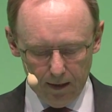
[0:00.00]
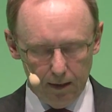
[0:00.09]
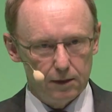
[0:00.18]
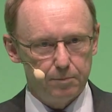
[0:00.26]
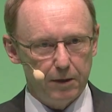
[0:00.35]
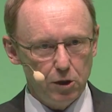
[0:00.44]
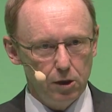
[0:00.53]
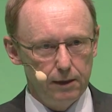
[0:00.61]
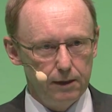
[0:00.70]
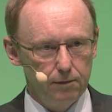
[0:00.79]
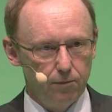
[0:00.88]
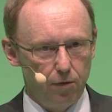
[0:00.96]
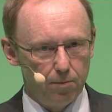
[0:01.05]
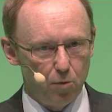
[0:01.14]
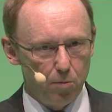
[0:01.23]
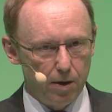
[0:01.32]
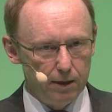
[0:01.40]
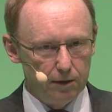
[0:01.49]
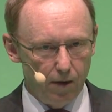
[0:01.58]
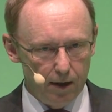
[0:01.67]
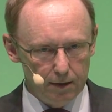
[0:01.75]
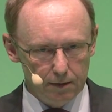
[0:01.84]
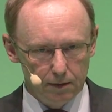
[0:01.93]
Especially with the mobile
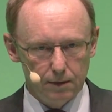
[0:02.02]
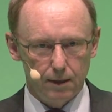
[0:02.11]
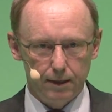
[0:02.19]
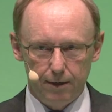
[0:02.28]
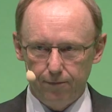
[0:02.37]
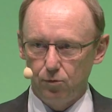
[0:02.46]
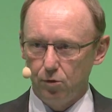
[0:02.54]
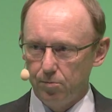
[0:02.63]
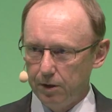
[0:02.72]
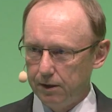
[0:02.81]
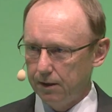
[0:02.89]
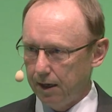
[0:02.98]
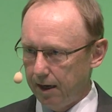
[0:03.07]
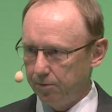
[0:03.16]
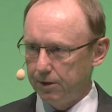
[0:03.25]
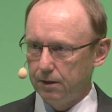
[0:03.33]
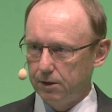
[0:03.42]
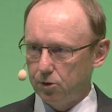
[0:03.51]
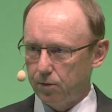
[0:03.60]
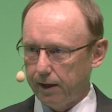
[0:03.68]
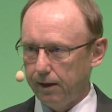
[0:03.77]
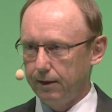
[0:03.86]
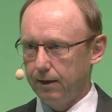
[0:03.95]
devices, I have to admit I'm still
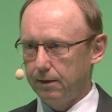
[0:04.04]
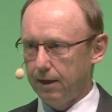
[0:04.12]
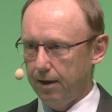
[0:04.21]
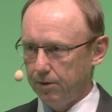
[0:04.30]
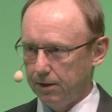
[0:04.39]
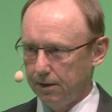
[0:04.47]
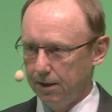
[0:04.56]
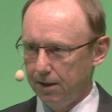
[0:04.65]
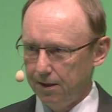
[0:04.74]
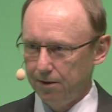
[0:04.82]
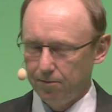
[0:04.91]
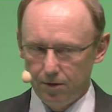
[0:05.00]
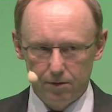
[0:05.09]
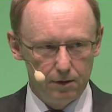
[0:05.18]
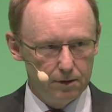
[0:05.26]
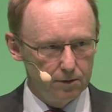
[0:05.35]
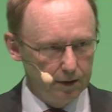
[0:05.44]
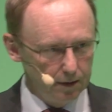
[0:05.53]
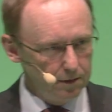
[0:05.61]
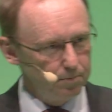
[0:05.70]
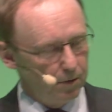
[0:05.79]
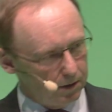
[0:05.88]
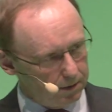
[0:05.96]
struggling at times with these things,
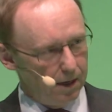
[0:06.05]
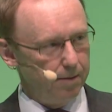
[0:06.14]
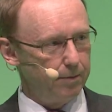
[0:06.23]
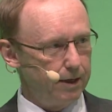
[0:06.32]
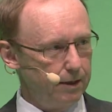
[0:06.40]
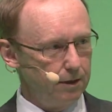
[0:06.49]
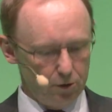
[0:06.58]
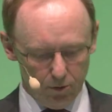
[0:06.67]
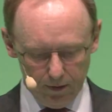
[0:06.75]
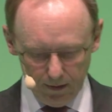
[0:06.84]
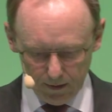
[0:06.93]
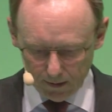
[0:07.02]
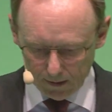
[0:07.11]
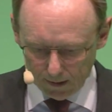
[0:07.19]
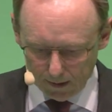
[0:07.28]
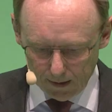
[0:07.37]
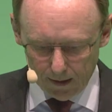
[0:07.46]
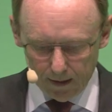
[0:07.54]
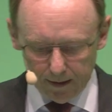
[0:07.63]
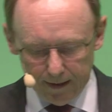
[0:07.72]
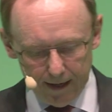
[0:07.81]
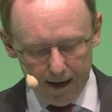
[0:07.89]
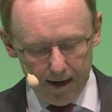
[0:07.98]
but I'm getting to it.
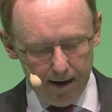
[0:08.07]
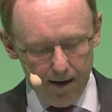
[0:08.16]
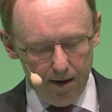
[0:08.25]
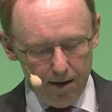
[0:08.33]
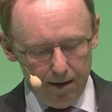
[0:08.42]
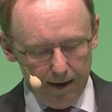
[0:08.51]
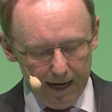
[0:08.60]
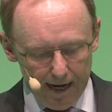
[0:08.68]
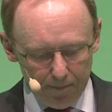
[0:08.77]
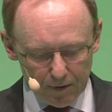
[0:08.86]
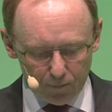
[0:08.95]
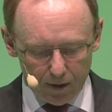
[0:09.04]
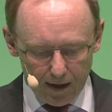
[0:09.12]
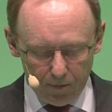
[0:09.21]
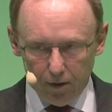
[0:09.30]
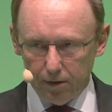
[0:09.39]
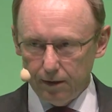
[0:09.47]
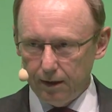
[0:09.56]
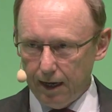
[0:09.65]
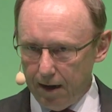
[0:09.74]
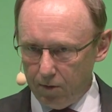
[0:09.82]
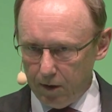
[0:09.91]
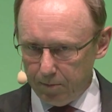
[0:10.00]
There are apps for everything.
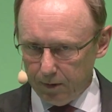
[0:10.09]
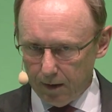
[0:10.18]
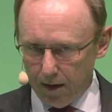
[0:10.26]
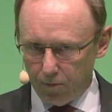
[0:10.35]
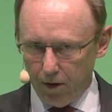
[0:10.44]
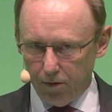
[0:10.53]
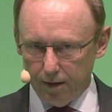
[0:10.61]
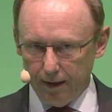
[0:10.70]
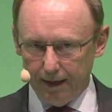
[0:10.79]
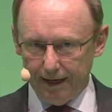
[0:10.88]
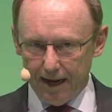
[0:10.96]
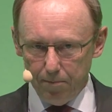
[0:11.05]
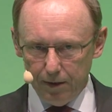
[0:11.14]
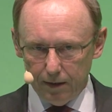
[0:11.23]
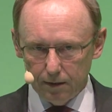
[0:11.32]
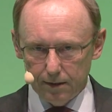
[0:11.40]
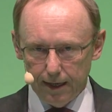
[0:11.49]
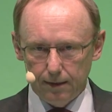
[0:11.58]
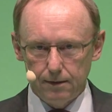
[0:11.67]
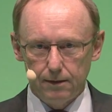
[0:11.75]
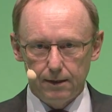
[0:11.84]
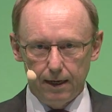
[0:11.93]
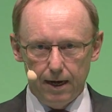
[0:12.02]
Every, everything can be
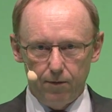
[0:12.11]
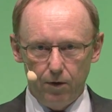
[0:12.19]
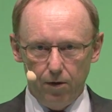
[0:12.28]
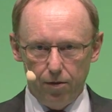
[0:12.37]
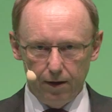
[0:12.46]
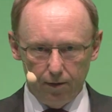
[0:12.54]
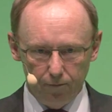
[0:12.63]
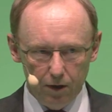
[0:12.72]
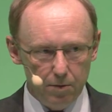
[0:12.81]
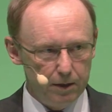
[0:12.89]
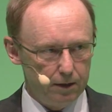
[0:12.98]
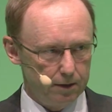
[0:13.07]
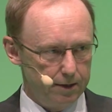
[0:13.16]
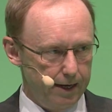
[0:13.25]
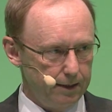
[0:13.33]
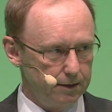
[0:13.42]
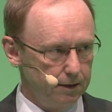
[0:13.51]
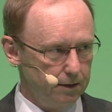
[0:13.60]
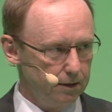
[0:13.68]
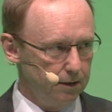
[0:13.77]
connected and everything will be connected.